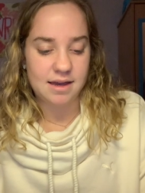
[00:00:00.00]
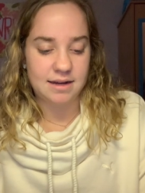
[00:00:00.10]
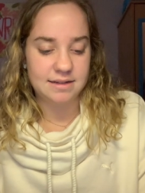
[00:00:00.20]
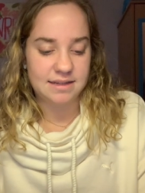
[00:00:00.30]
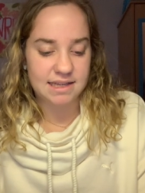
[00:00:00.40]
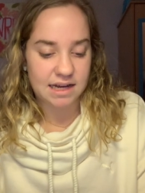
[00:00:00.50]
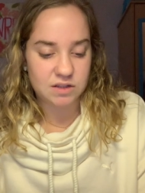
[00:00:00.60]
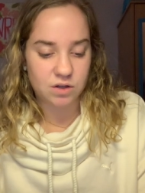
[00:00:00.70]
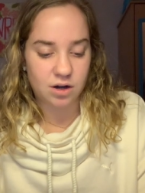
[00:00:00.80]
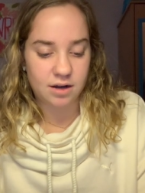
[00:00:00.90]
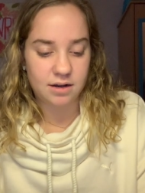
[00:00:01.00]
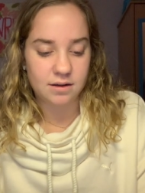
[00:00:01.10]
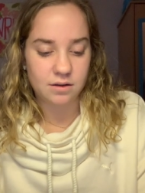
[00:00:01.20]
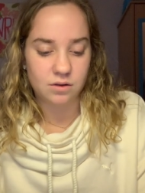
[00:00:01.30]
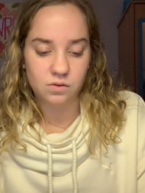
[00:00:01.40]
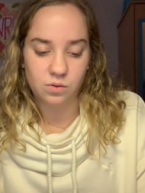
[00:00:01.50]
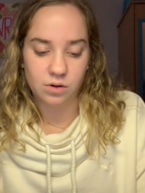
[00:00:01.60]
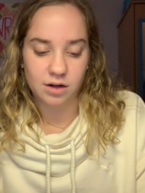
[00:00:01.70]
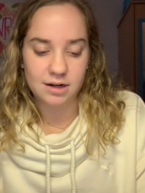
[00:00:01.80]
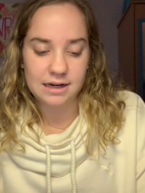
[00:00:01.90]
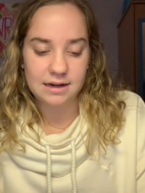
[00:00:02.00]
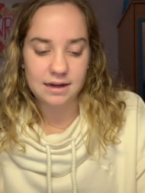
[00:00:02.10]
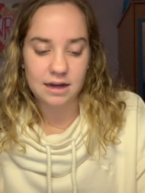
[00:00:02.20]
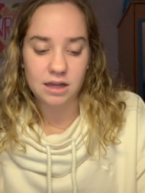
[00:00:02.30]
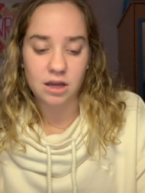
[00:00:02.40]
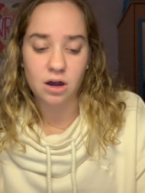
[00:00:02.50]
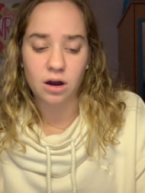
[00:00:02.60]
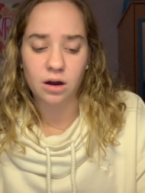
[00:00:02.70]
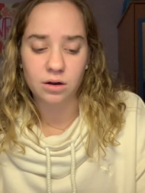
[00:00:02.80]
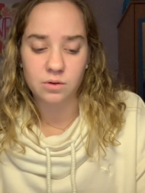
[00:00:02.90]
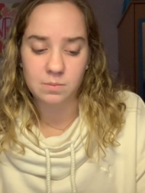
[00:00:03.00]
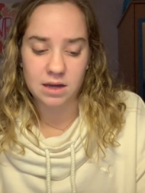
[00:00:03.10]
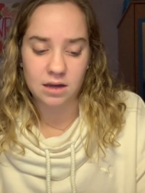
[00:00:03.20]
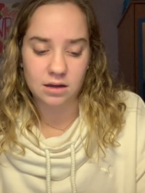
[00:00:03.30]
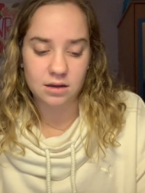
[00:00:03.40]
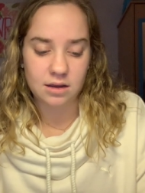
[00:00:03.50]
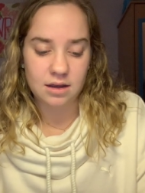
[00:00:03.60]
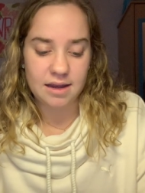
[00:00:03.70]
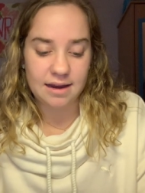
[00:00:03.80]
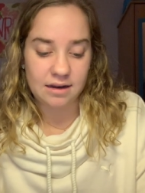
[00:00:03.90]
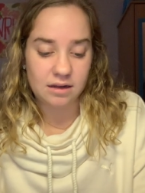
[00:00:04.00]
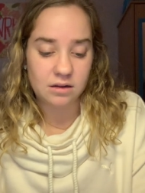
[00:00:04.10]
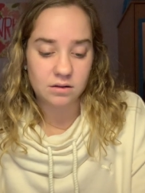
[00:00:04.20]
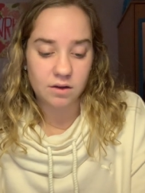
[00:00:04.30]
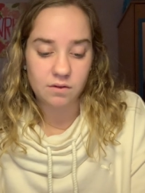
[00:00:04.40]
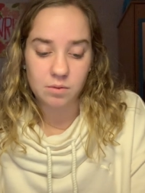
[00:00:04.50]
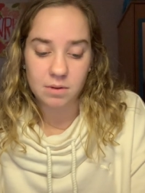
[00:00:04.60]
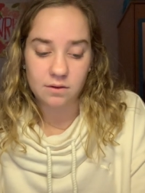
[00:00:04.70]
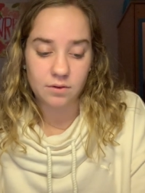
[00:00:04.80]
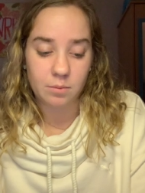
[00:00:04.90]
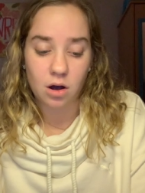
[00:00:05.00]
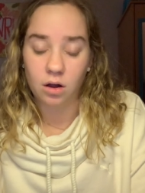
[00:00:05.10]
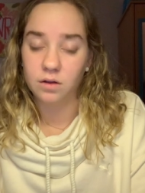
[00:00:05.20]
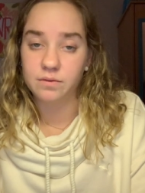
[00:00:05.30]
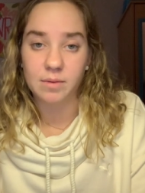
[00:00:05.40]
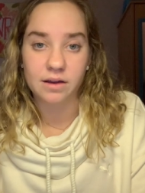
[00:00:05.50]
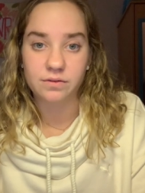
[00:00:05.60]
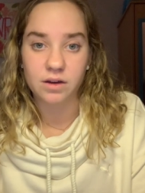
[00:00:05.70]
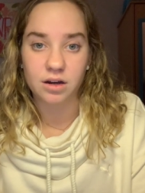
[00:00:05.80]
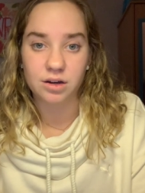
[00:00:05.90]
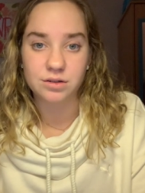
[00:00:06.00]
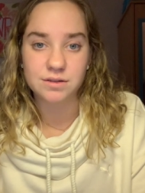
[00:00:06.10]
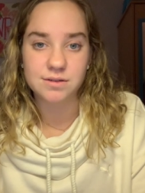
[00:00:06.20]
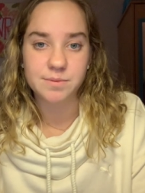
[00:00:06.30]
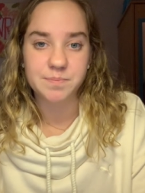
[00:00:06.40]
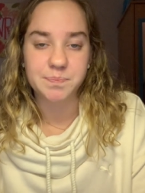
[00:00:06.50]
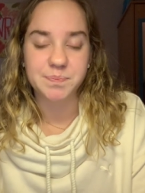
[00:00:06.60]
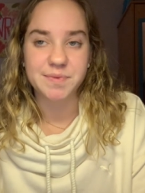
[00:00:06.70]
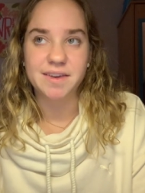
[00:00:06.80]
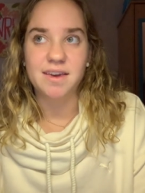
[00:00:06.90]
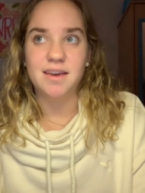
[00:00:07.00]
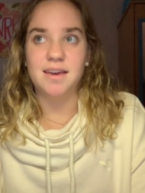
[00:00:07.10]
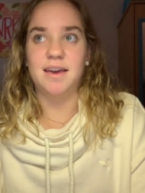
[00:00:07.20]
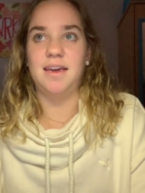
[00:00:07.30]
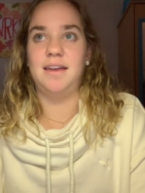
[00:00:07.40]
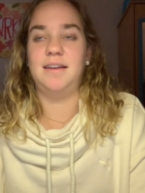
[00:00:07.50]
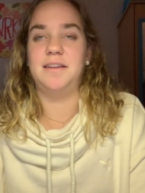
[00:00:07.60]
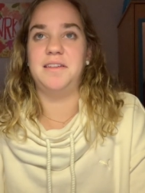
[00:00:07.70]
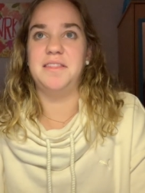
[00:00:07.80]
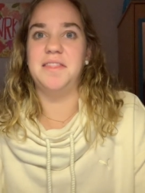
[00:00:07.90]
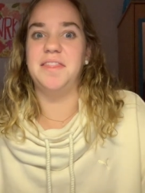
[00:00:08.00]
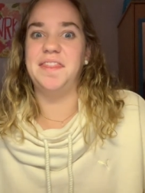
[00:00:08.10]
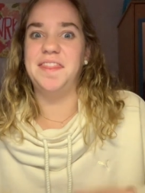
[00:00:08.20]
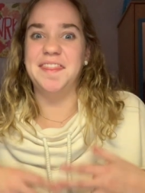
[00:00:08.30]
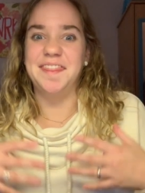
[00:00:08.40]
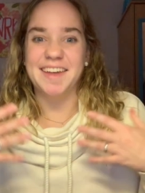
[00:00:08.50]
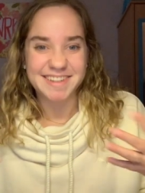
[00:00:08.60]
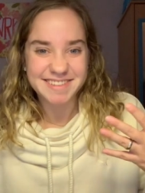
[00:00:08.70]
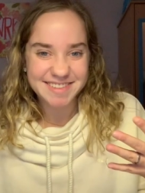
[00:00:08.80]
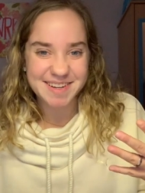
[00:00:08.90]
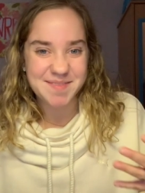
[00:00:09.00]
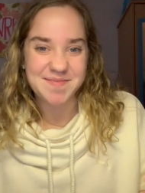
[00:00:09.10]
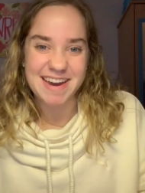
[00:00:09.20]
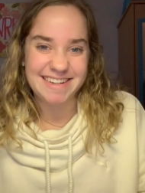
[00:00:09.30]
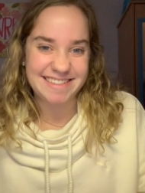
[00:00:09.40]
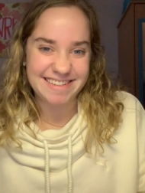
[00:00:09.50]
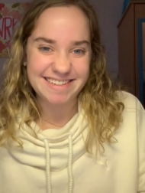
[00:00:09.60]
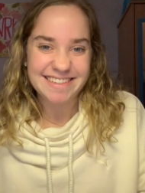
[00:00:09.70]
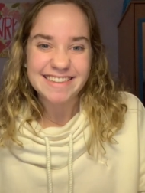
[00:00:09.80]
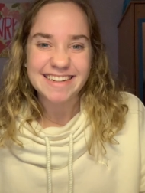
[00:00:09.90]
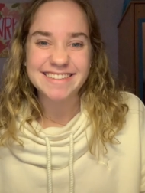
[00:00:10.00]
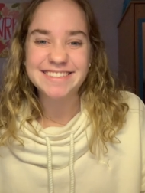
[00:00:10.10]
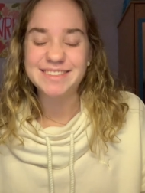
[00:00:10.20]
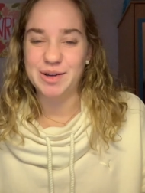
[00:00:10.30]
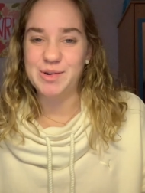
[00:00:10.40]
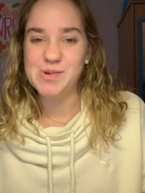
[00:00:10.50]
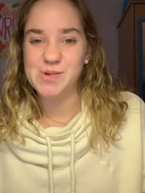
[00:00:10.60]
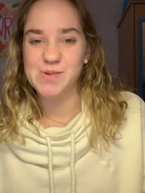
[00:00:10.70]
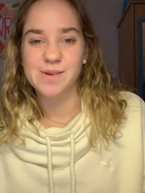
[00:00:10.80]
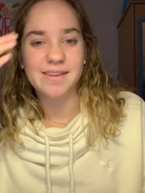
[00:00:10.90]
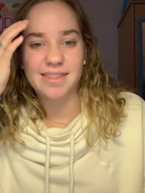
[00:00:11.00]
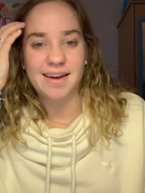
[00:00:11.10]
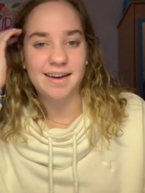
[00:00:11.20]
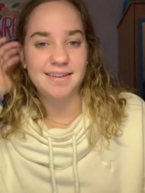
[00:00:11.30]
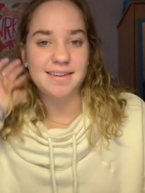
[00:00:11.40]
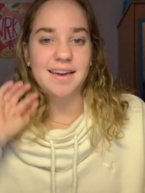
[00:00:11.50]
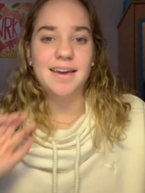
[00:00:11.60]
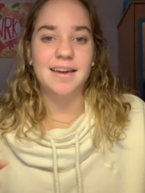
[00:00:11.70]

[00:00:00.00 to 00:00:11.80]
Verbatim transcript: And it says, I sought the Lord, and he heard me, and he delivered me from all of my fears. And that's just amazing. That is so cool that